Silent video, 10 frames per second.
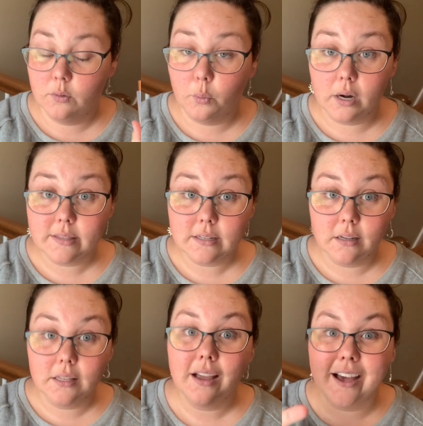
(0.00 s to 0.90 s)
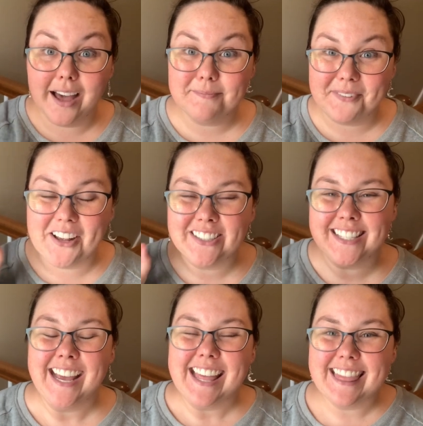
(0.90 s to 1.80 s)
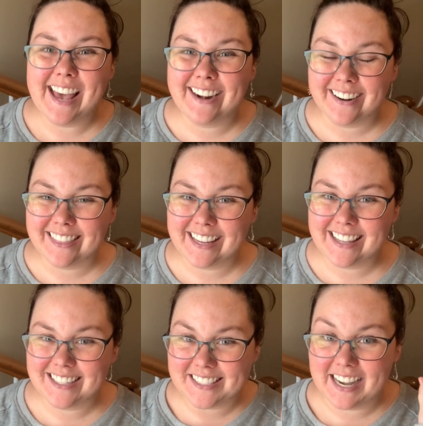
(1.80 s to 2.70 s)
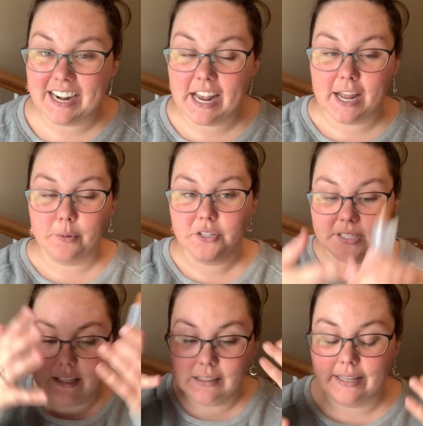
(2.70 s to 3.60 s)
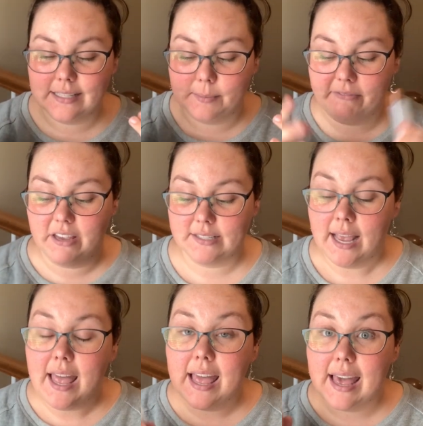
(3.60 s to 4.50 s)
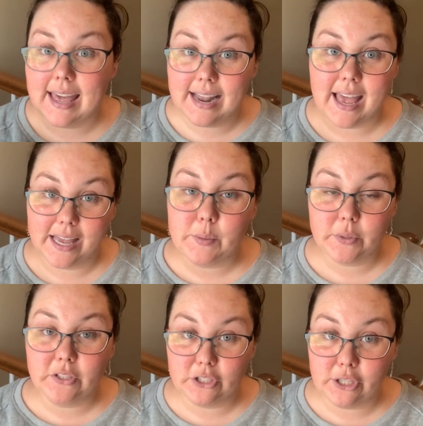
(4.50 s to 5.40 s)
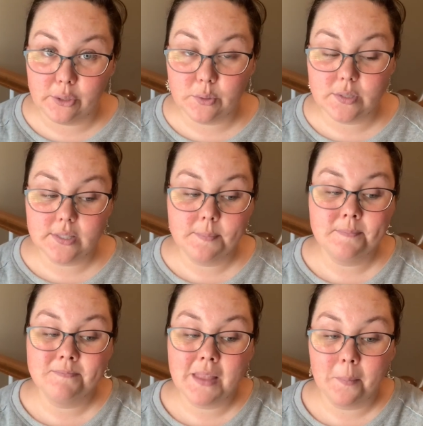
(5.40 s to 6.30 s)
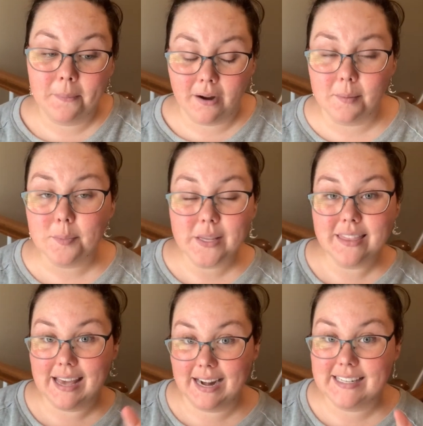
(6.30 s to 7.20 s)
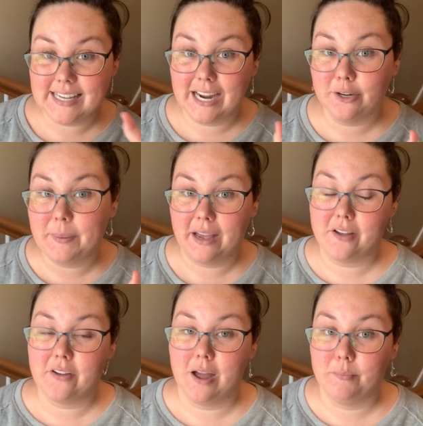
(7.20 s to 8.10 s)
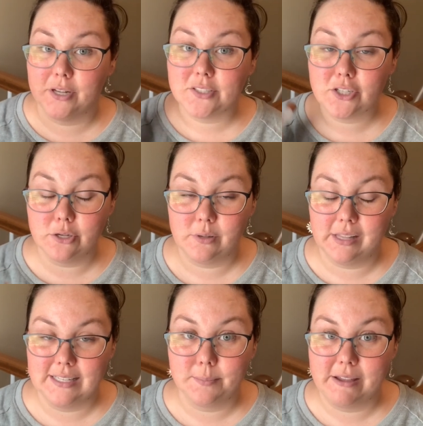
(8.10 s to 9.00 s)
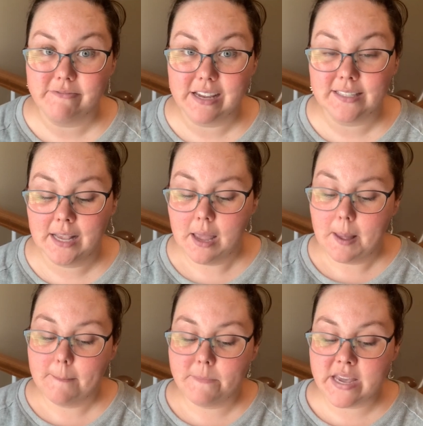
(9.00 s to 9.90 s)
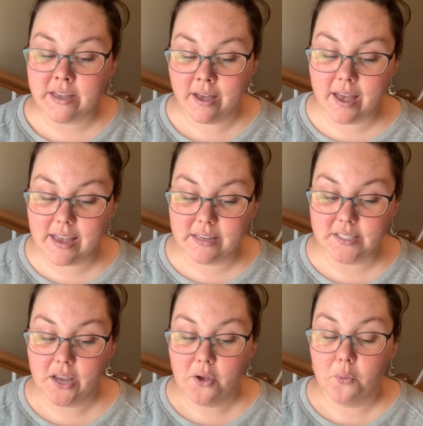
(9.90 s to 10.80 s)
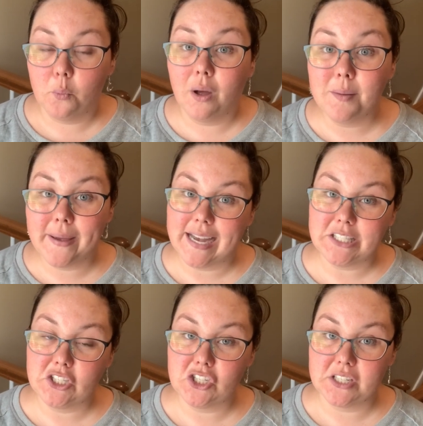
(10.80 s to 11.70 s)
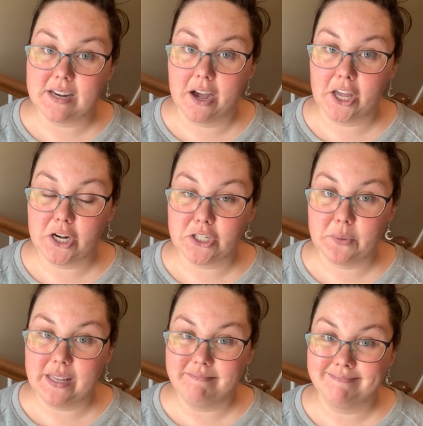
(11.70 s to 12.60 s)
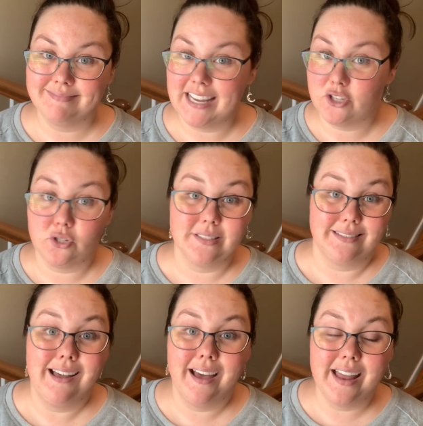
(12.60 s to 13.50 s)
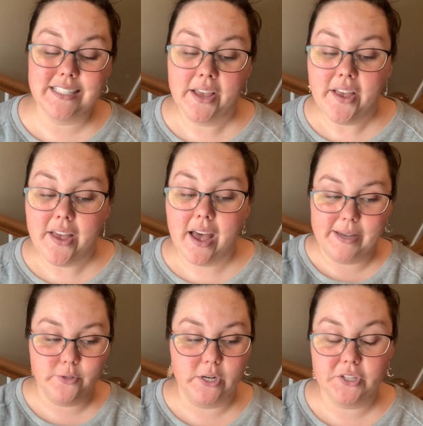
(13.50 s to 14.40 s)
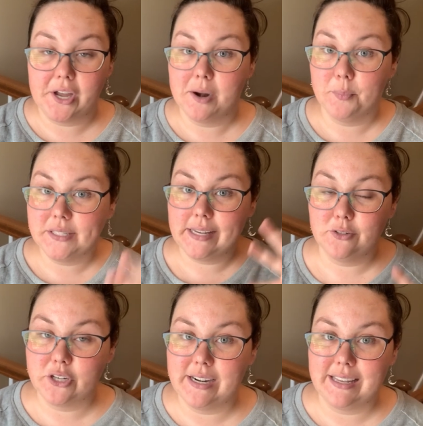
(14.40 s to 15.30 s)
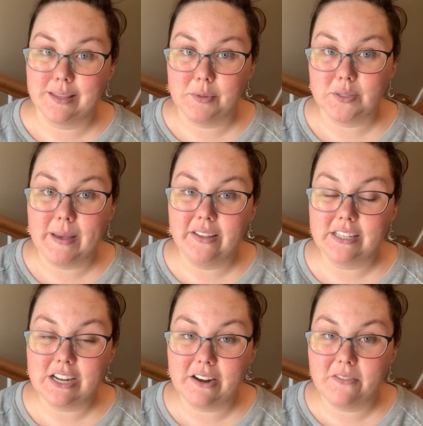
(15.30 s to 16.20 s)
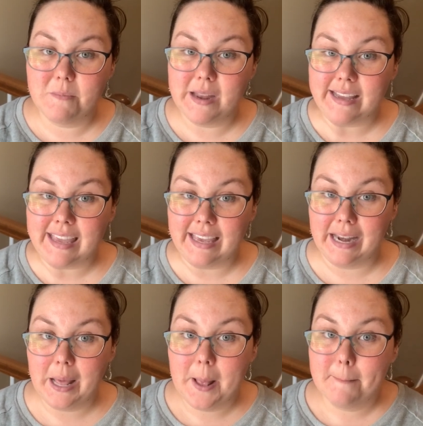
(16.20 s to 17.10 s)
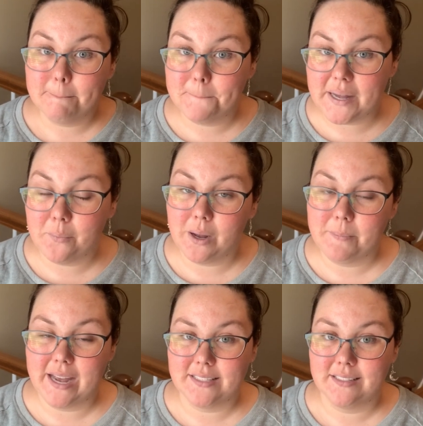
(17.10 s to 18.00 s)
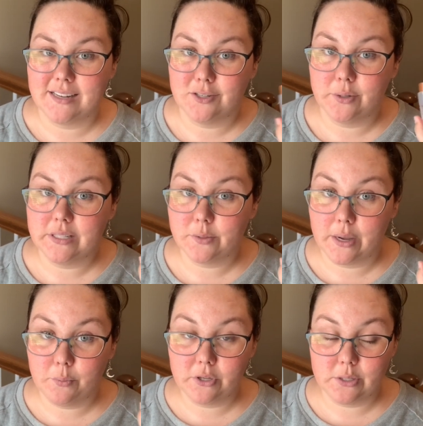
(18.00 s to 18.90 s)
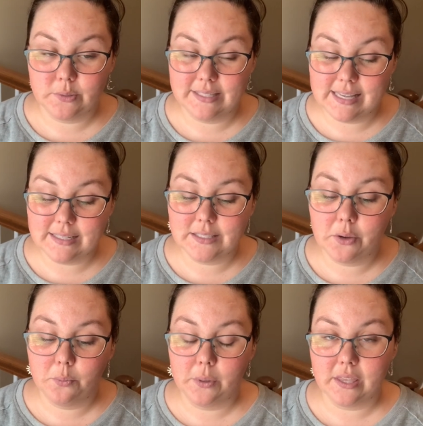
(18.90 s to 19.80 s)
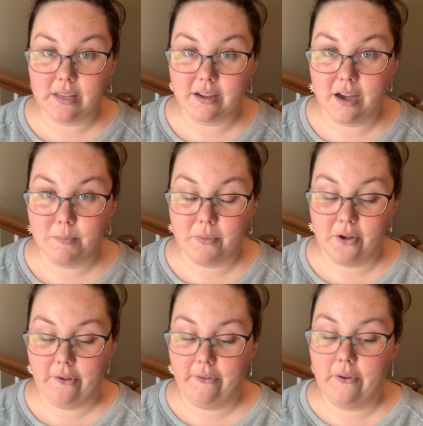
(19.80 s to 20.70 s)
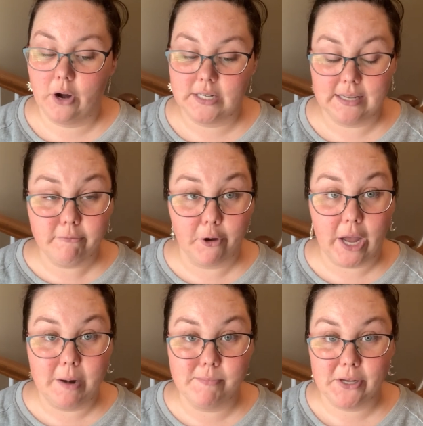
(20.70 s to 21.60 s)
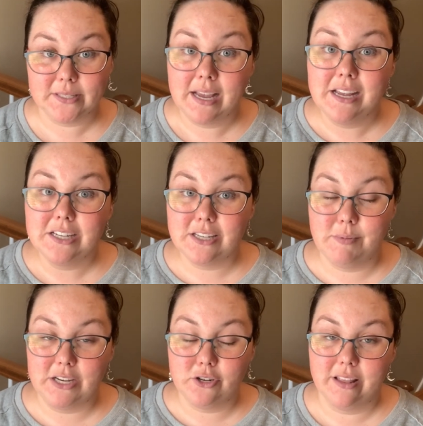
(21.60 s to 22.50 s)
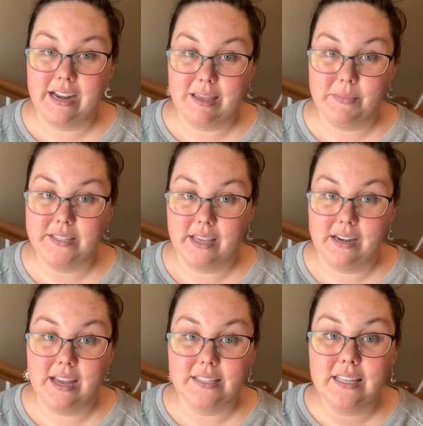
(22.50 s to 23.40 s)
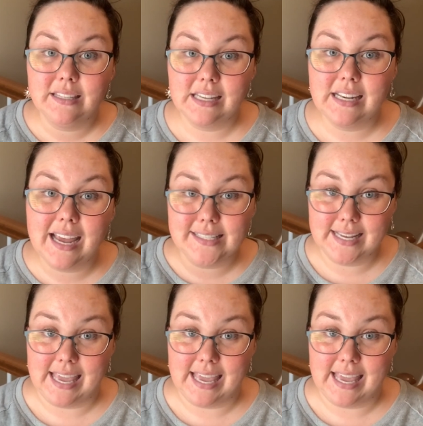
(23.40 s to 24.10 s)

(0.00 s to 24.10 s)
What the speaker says: what are they called? Cotton balls that are on the other side, and I will just cleanse my face. And I will use probably that entire pack of cotton balls to cleanse my face, because one pass is just not gonna do it. It's just not. I stretch the cotton balls out and try to get the most mileage out of them that I can, but one pass does not do it. So I will use this with a cotton ball or several cotton balls to make sure that I get my skin as clean as I